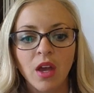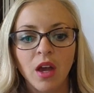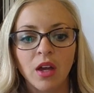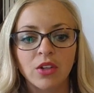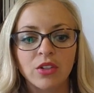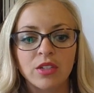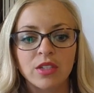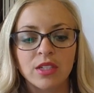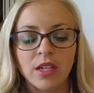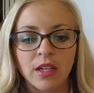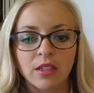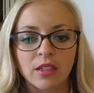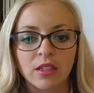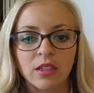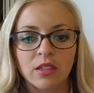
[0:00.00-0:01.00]

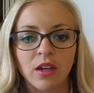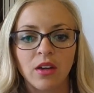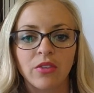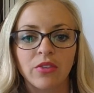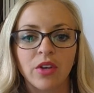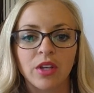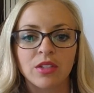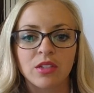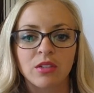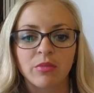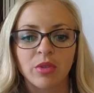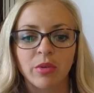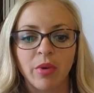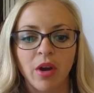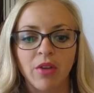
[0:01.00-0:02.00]
Understanding of
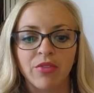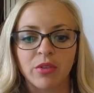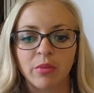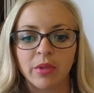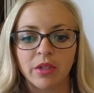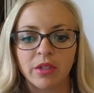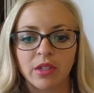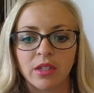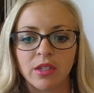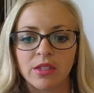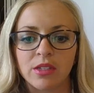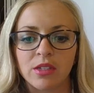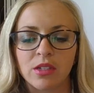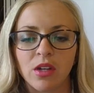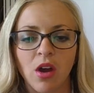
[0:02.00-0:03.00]
customer profitability
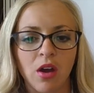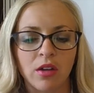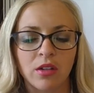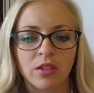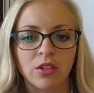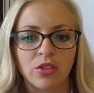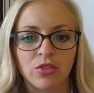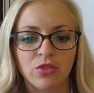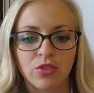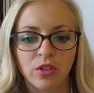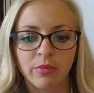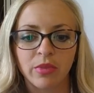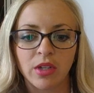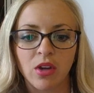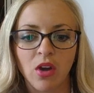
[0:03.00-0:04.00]
is not
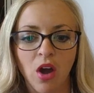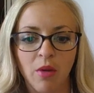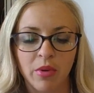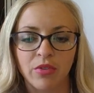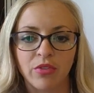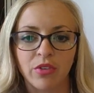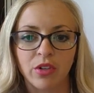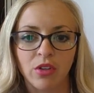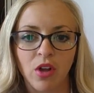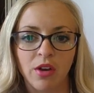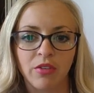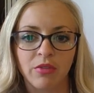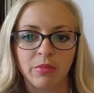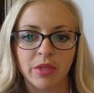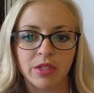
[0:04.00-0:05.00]
extremely common for a lot
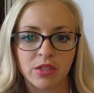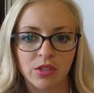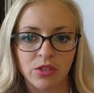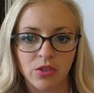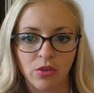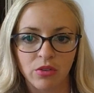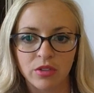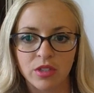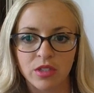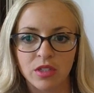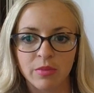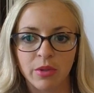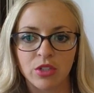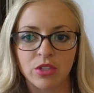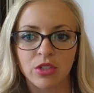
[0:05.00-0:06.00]
of business owners,
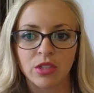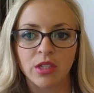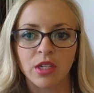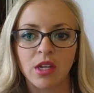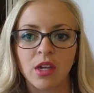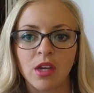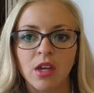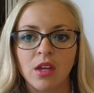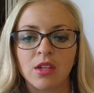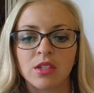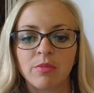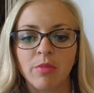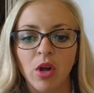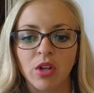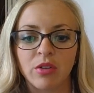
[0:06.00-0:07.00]
especially
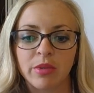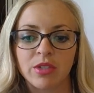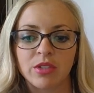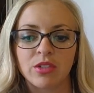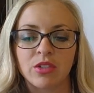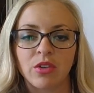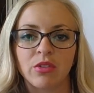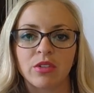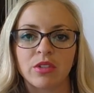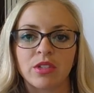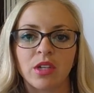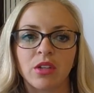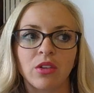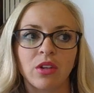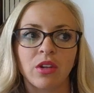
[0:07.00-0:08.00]
smaller business owners.
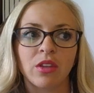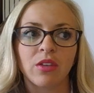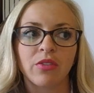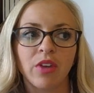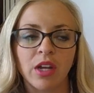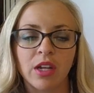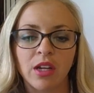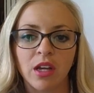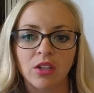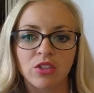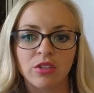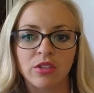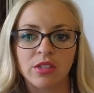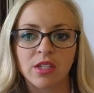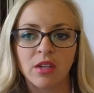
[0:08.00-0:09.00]
They look at the
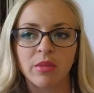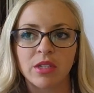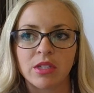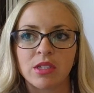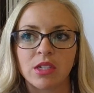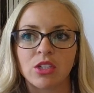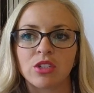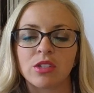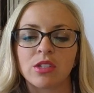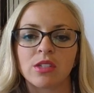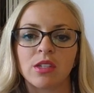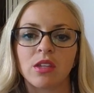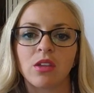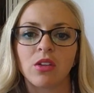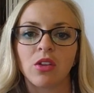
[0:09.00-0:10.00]
financial statements and just
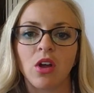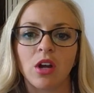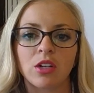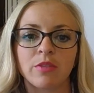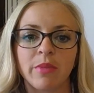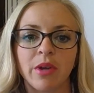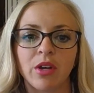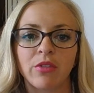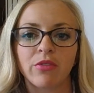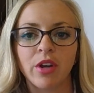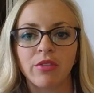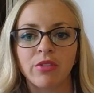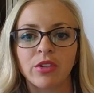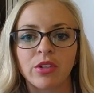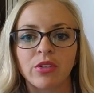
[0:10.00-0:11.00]
see the large amount of
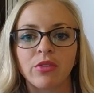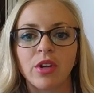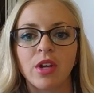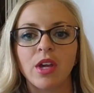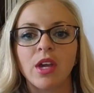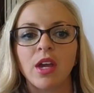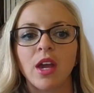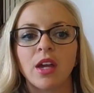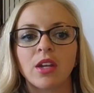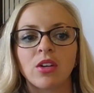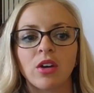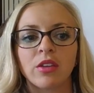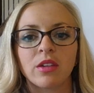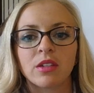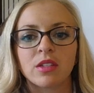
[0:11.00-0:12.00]
revenue and
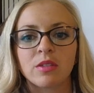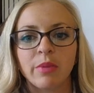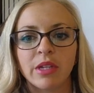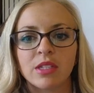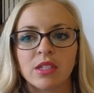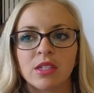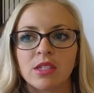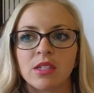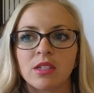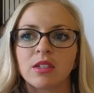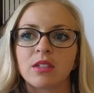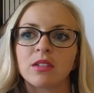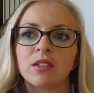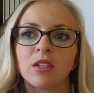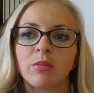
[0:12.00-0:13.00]
all the expenses,
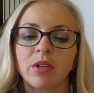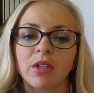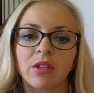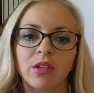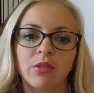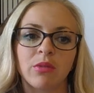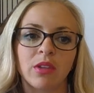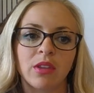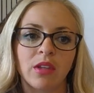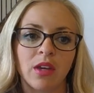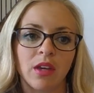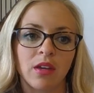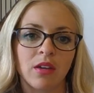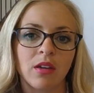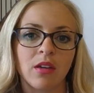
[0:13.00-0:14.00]
and typically when
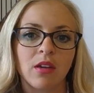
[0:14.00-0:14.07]
they